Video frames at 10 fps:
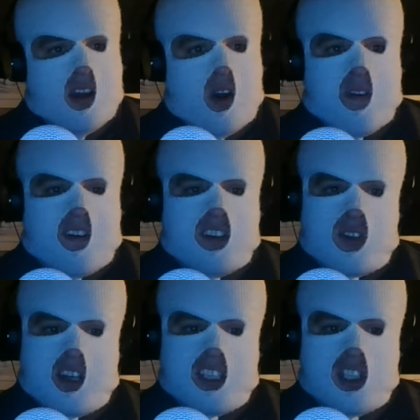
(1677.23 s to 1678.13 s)
we've also
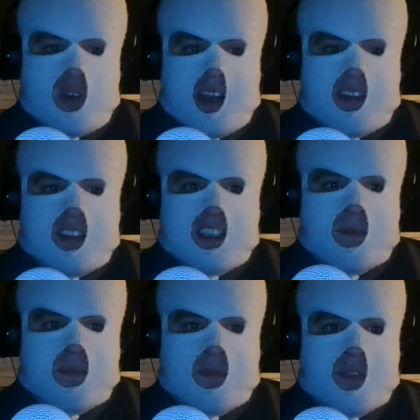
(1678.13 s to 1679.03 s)
got strengths:
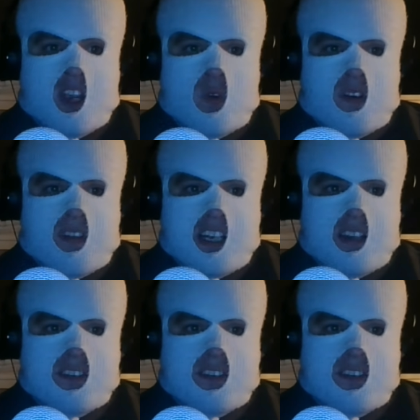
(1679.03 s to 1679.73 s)
reflective